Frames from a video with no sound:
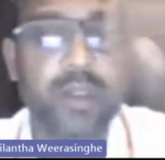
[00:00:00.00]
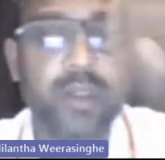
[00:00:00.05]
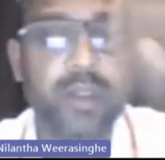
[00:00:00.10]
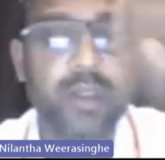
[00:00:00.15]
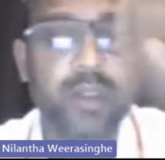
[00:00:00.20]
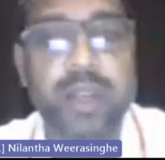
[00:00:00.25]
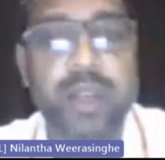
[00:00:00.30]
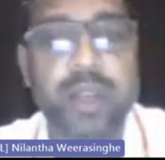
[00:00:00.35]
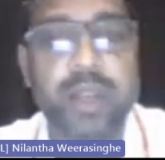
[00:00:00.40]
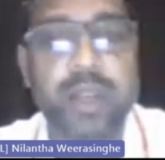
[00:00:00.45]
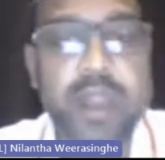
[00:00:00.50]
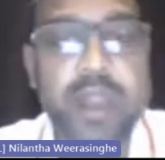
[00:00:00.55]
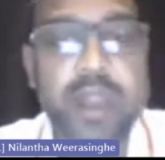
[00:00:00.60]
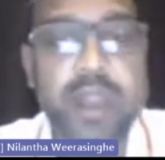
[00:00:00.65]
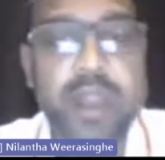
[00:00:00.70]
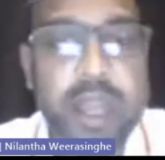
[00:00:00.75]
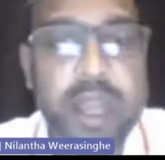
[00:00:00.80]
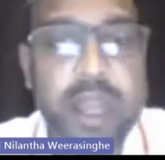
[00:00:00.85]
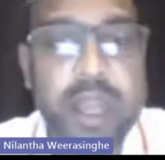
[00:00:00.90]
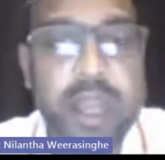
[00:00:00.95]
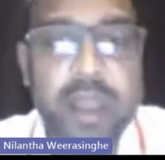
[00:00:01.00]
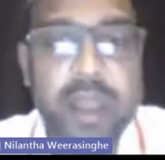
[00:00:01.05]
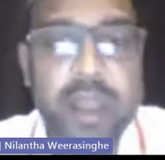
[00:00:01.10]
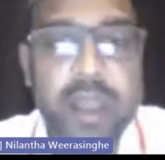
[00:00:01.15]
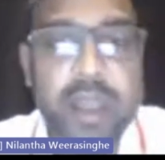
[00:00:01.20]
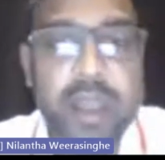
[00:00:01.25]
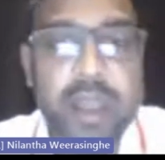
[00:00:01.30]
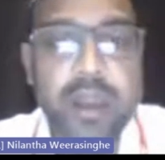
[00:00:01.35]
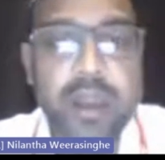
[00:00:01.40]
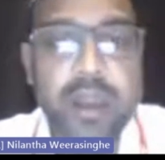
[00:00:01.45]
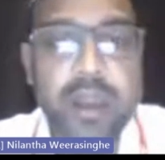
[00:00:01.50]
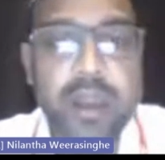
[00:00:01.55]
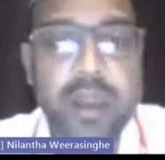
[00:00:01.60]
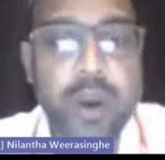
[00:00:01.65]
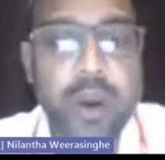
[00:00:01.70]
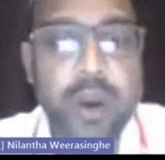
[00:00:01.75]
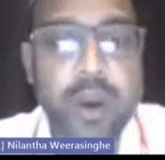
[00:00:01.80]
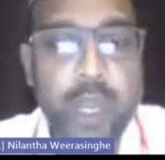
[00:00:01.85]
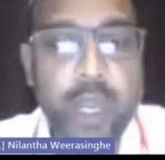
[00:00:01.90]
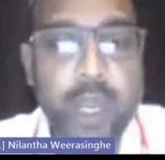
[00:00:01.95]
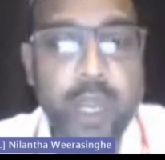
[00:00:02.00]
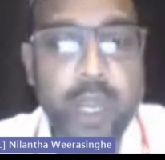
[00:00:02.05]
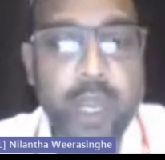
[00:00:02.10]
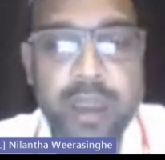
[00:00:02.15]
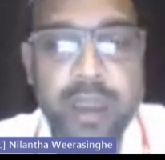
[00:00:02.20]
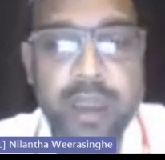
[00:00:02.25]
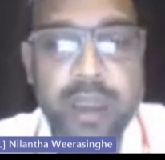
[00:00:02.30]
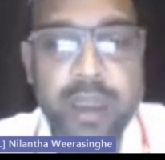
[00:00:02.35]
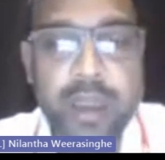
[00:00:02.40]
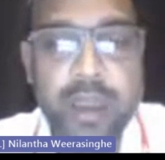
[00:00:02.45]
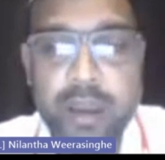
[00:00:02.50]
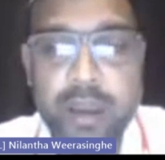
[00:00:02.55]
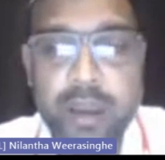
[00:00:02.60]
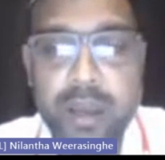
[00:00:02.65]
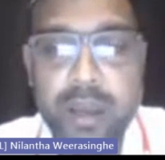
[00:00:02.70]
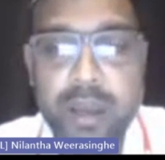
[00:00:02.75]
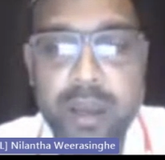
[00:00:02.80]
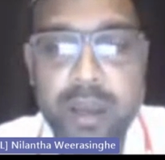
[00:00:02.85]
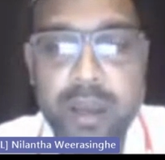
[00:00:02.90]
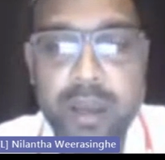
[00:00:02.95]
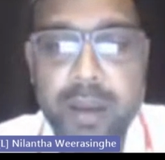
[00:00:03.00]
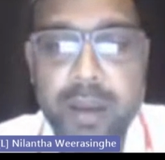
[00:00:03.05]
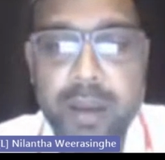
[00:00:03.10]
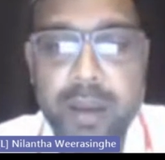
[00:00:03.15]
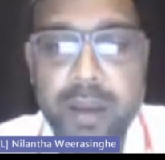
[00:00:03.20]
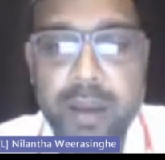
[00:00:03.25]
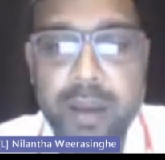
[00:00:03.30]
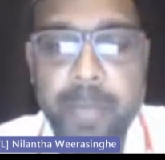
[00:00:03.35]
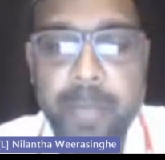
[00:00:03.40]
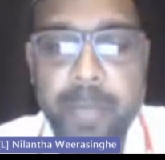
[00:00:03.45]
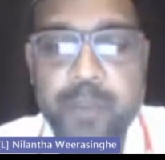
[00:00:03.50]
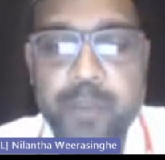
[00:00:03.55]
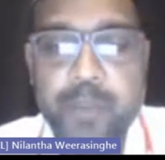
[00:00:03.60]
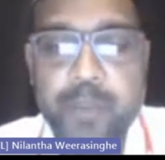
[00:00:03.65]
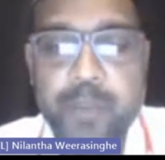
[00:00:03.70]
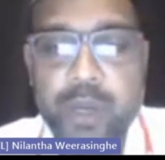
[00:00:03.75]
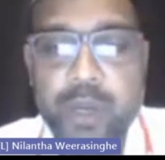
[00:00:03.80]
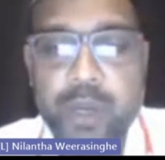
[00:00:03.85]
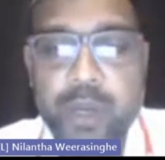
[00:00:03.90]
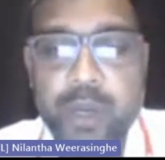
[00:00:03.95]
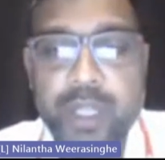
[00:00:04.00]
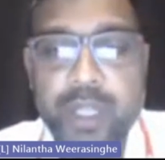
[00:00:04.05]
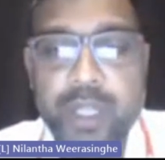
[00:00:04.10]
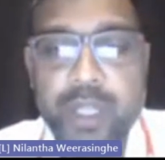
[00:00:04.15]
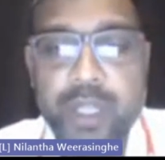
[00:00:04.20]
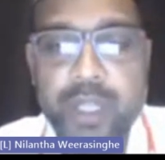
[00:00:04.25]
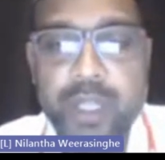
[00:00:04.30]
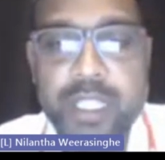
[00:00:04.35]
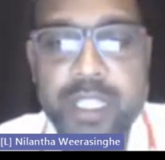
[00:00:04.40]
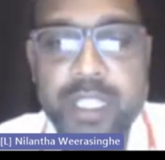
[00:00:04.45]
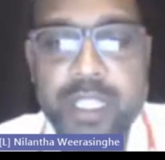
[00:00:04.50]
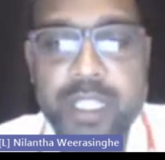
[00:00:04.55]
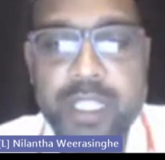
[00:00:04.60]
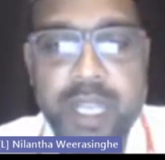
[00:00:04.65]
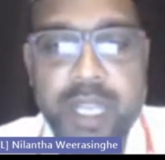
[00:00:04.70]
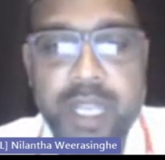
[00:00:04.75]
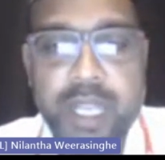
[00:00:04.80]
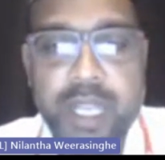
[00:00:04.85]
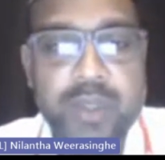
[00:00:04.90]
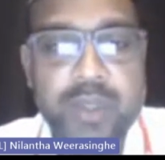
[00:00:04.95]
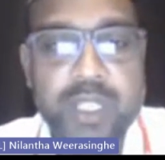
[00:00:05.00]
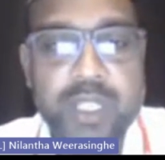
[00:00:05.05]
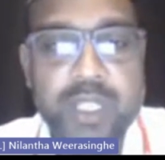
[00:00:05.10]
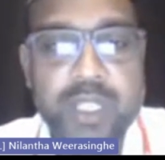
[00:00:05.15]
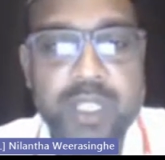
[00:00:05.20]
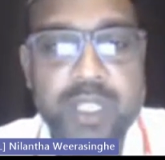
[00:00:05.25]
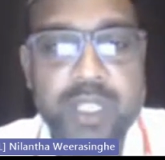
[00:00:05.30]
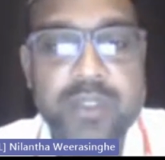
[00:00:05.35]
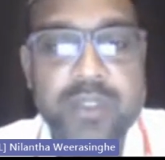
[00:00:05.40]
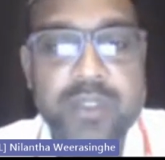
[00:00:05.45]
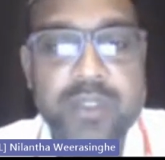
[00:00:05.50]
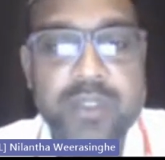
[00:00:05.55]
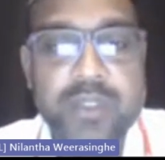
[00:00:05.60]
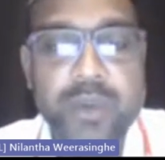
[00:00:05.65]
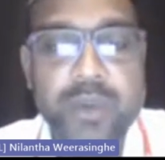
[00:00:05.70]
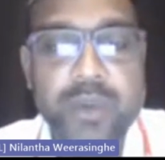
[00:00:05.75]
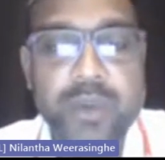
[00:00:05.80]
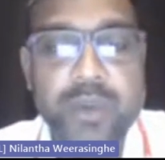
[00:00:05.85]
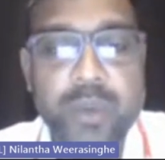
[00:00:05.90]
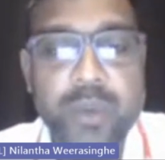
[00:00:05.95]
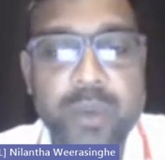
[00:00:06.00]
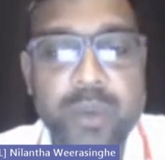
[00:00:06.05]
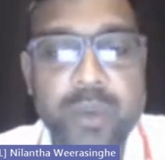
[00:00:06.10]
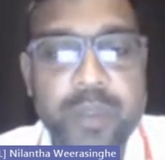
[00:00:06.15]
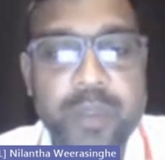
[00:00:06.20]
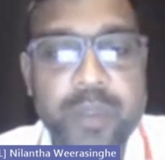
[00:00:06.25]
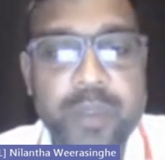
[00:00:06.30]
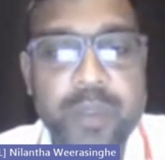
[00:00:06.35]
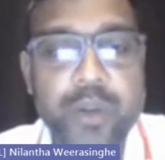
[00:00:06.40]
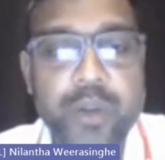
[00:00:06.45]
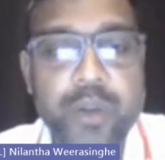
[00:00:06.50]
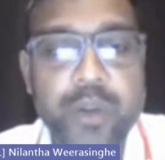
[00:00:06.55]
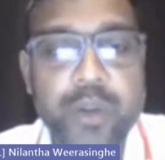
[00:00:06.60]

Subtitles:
if required. Okay. So during this session, I'll ask questions from you to